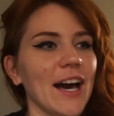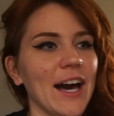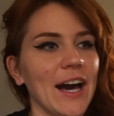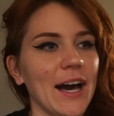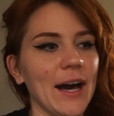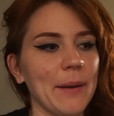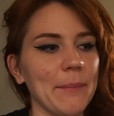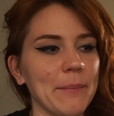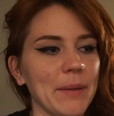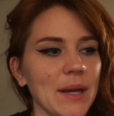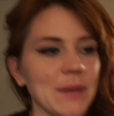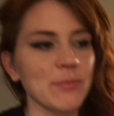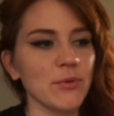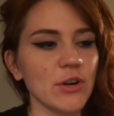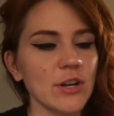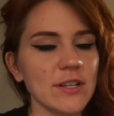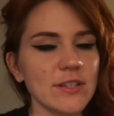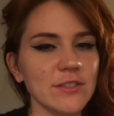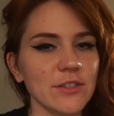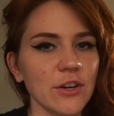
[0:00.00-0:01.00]
Um, but I'm
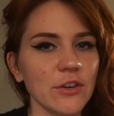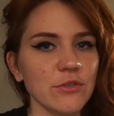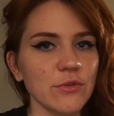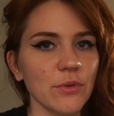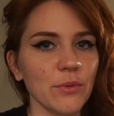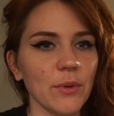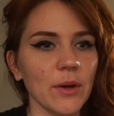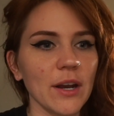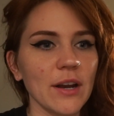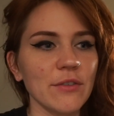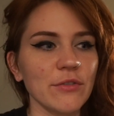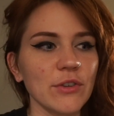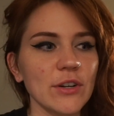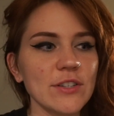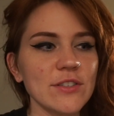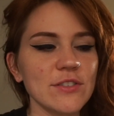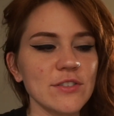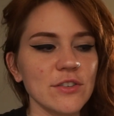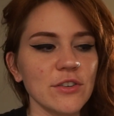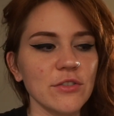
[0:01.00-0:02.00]
pretty stoked with what I've
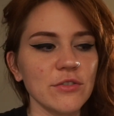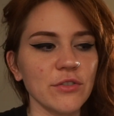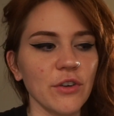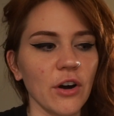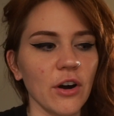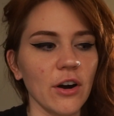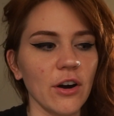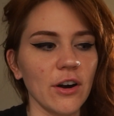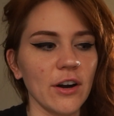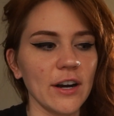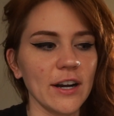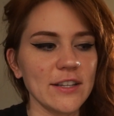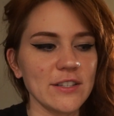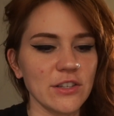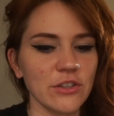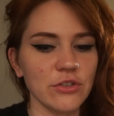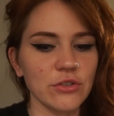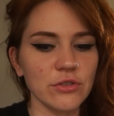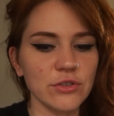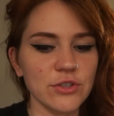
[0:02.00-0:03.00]
written so far. It's
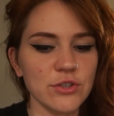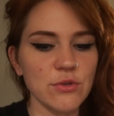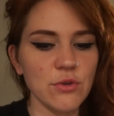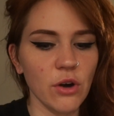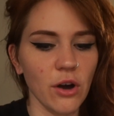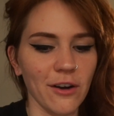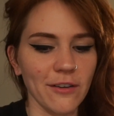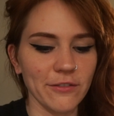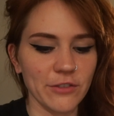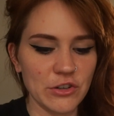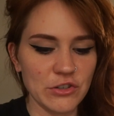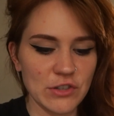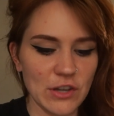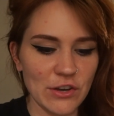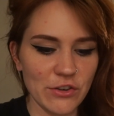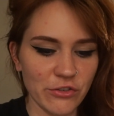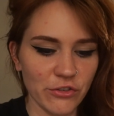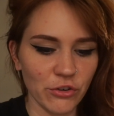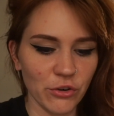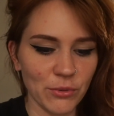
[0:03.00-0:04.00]
a little too
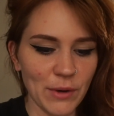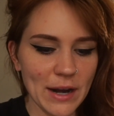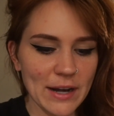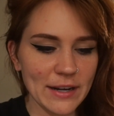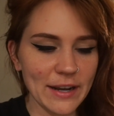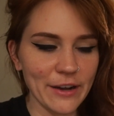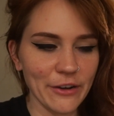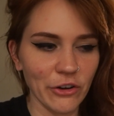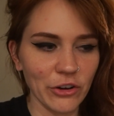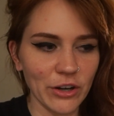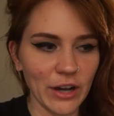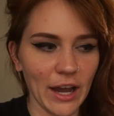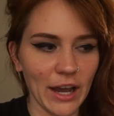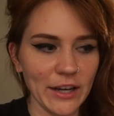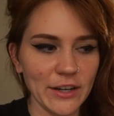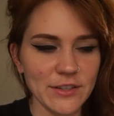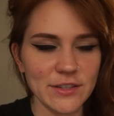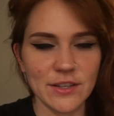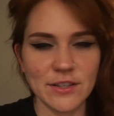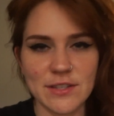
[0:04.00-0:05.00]
conversational right now. It
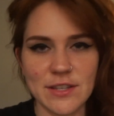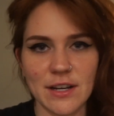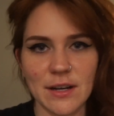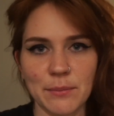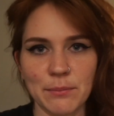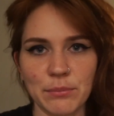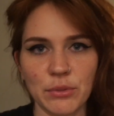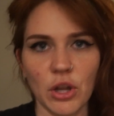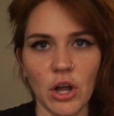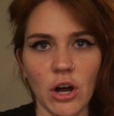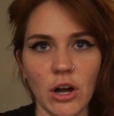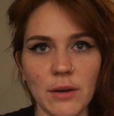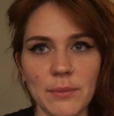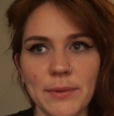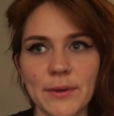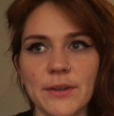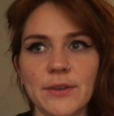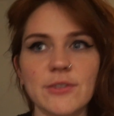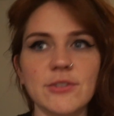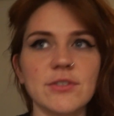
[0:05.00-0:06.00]
kind of sounds like a blog
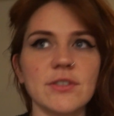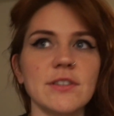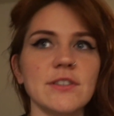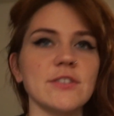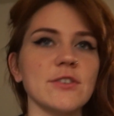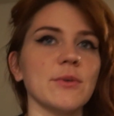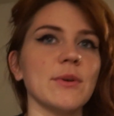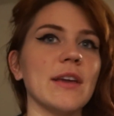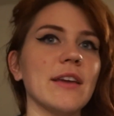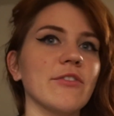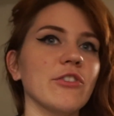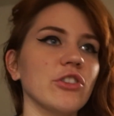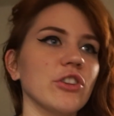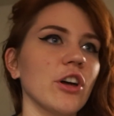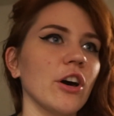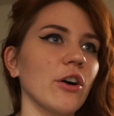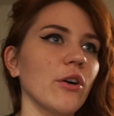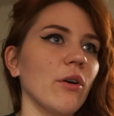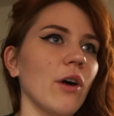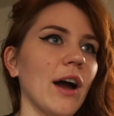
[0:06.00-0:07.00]
post. And so even
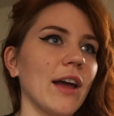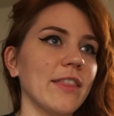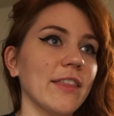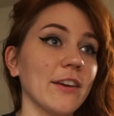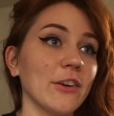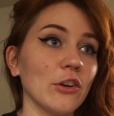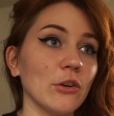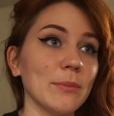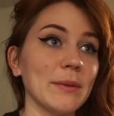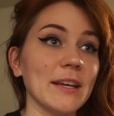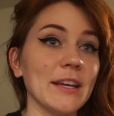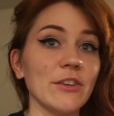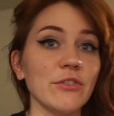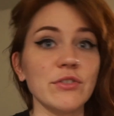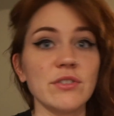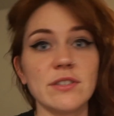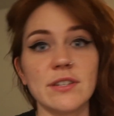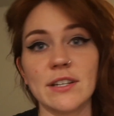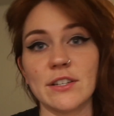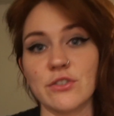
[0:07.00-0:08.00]
though I think it'll be
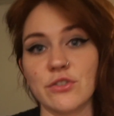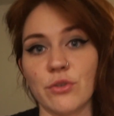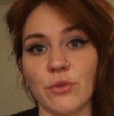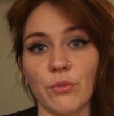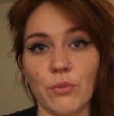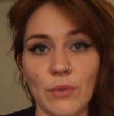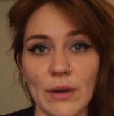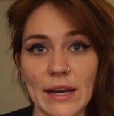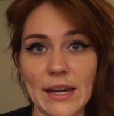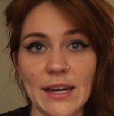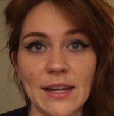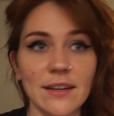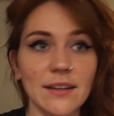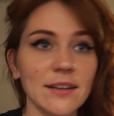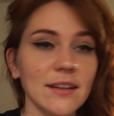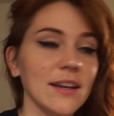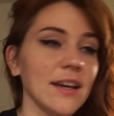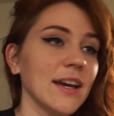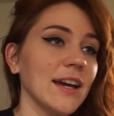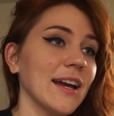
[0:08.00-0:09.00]
interesting to
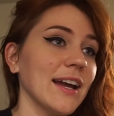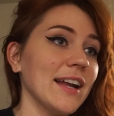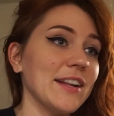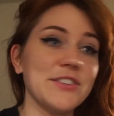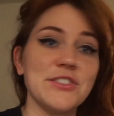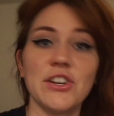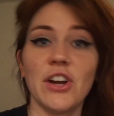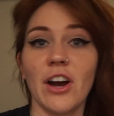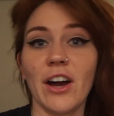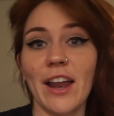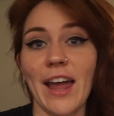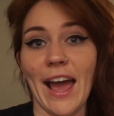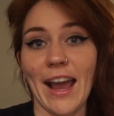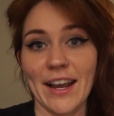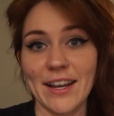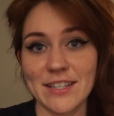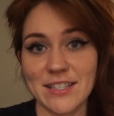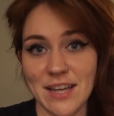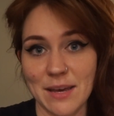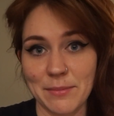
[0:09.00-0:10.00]
read, it's not
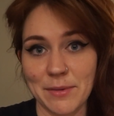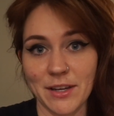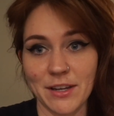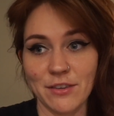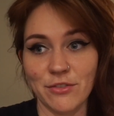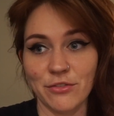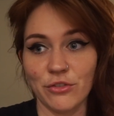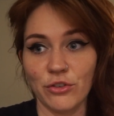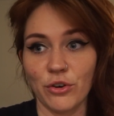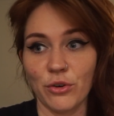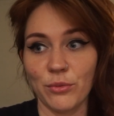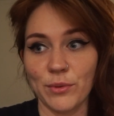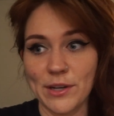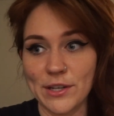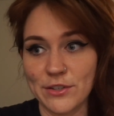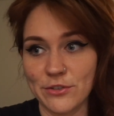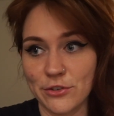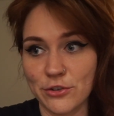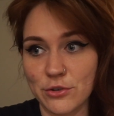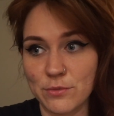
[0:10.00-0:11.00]
academic for a
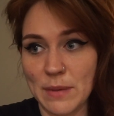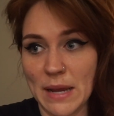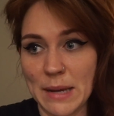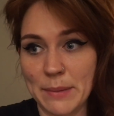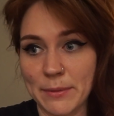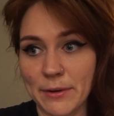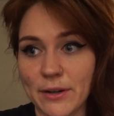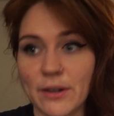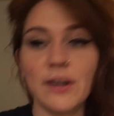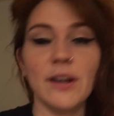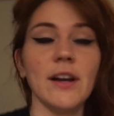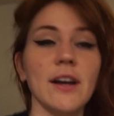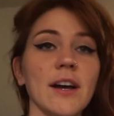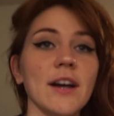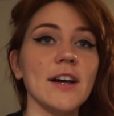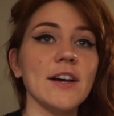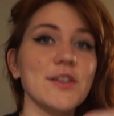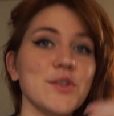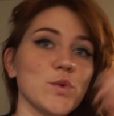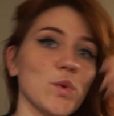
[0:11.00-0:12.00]
research paper.
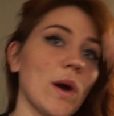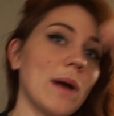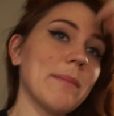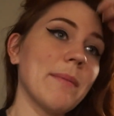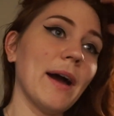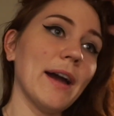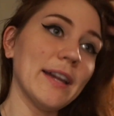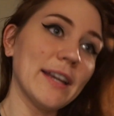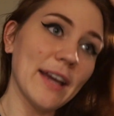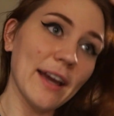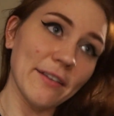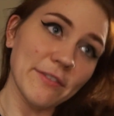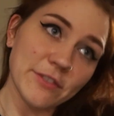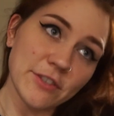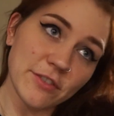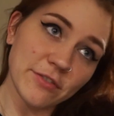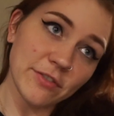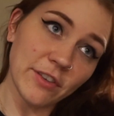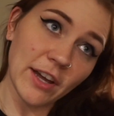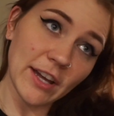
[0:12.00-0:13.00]
So I might have
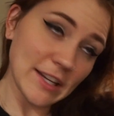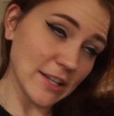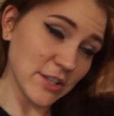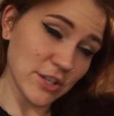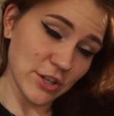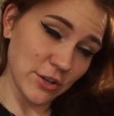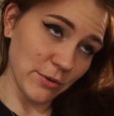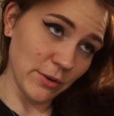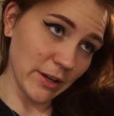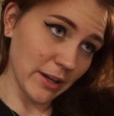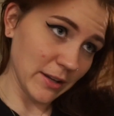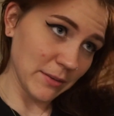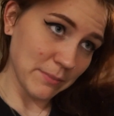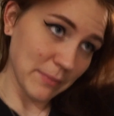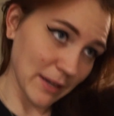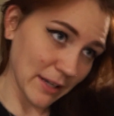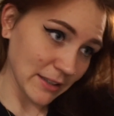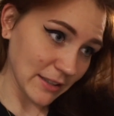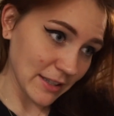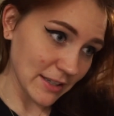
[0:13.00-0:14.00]
to fine tune it,
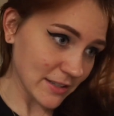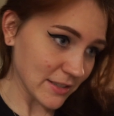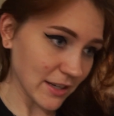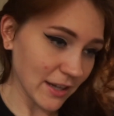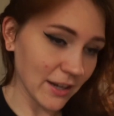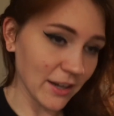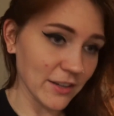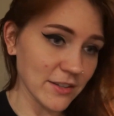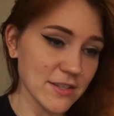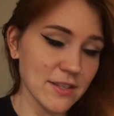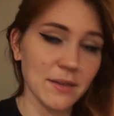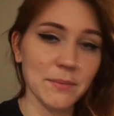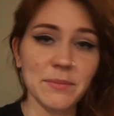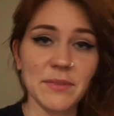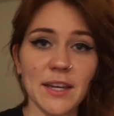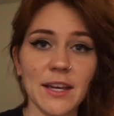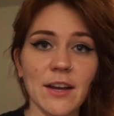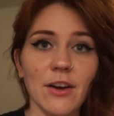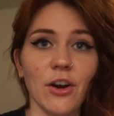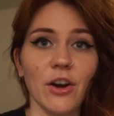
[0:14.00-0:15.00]
but at least I got
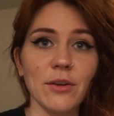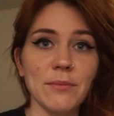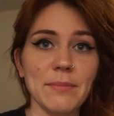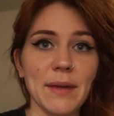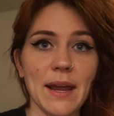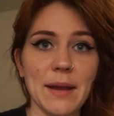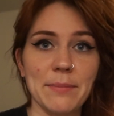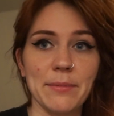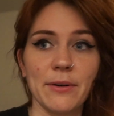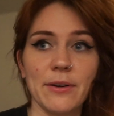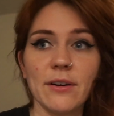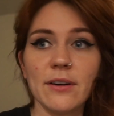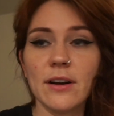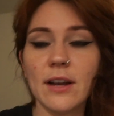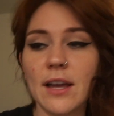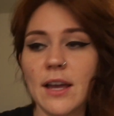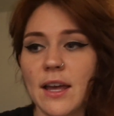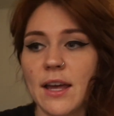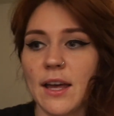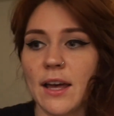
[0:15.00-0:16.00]
something on paper.
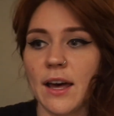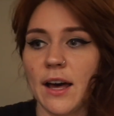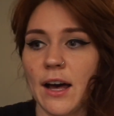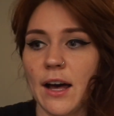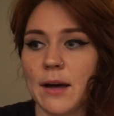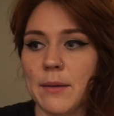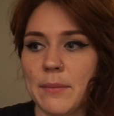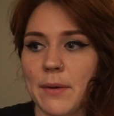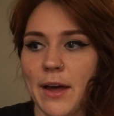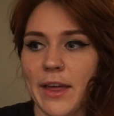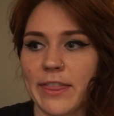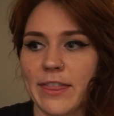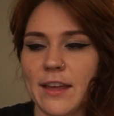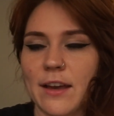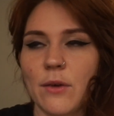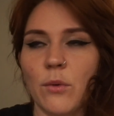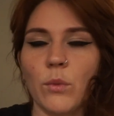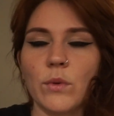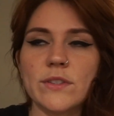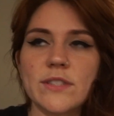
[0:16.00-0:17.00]
Um, I
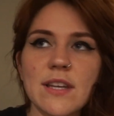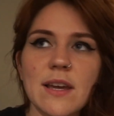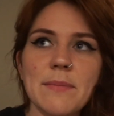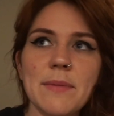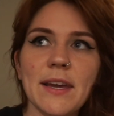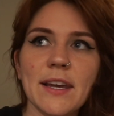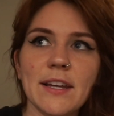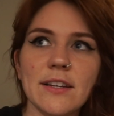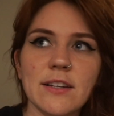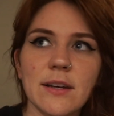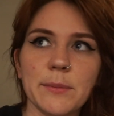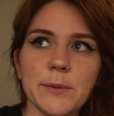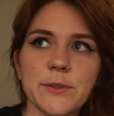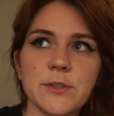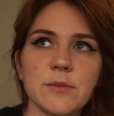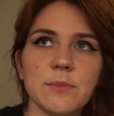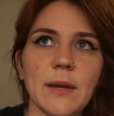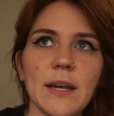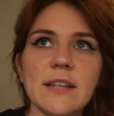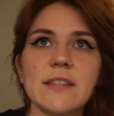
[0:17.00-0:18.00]
think once I make it double
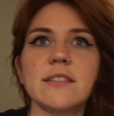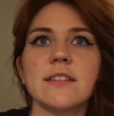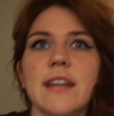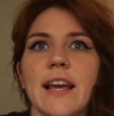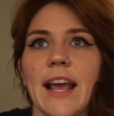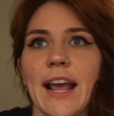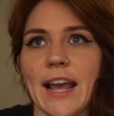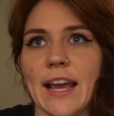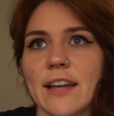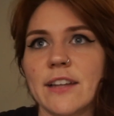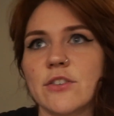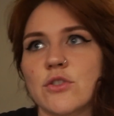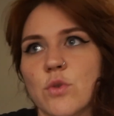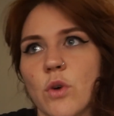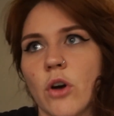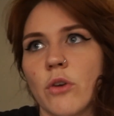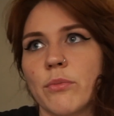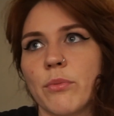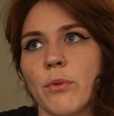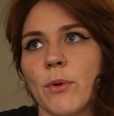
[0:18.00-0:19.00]
spaced and
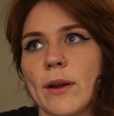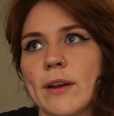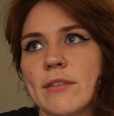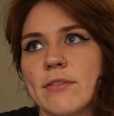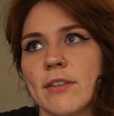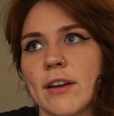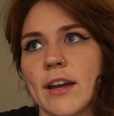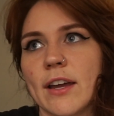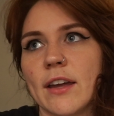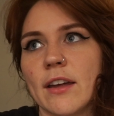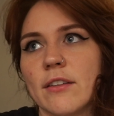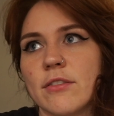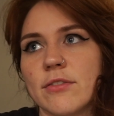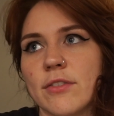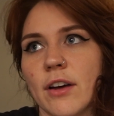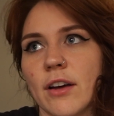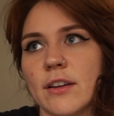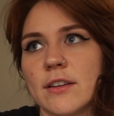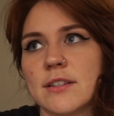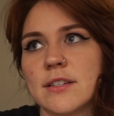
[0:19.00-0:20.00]
twelve point
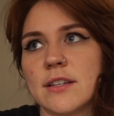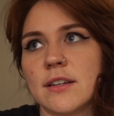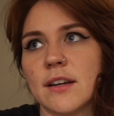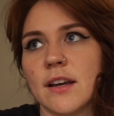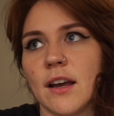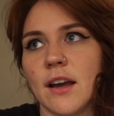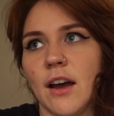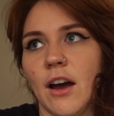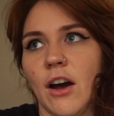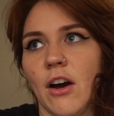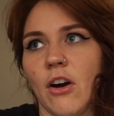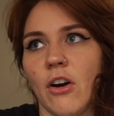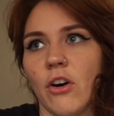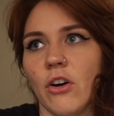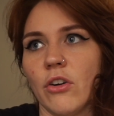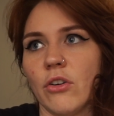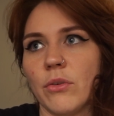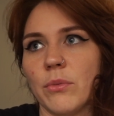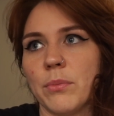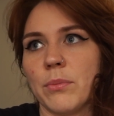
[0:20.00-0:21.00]
font,
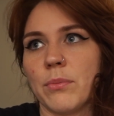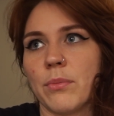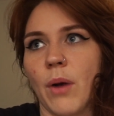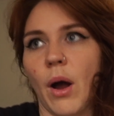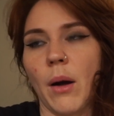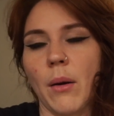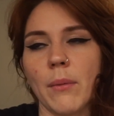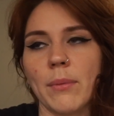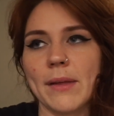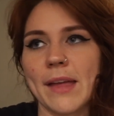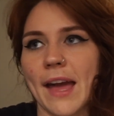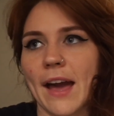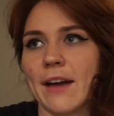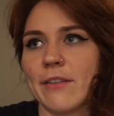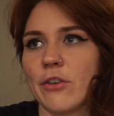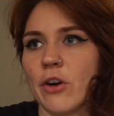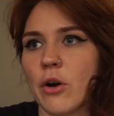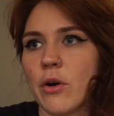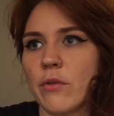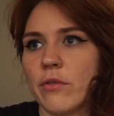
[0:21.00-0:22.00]
I'll probably
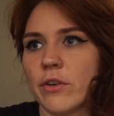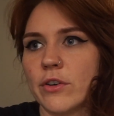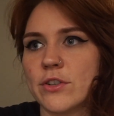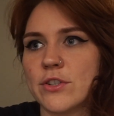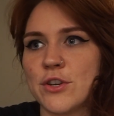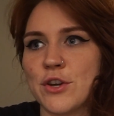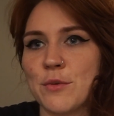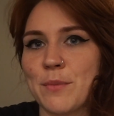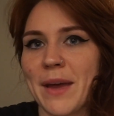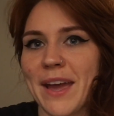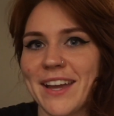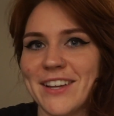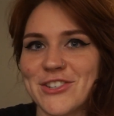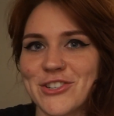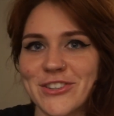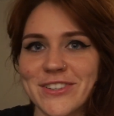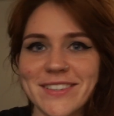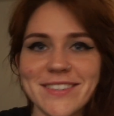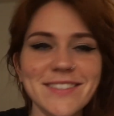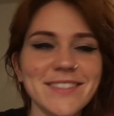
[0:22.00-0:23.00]
have over two
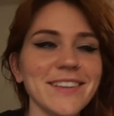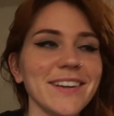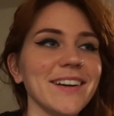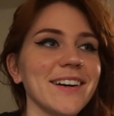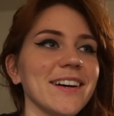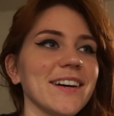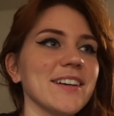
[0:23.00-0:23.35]
pages.